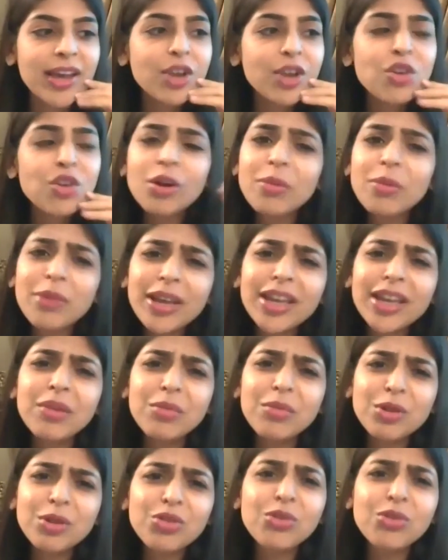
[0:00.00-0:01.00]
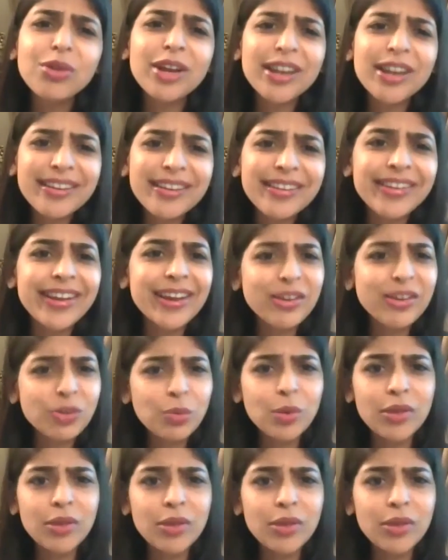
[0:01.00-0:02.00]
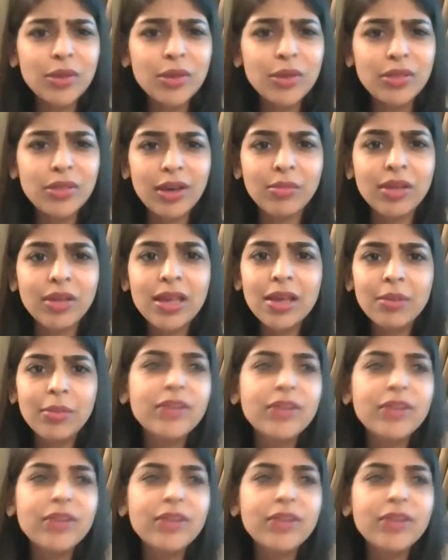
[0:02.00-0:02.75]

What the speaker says: and not being able to really connect with them,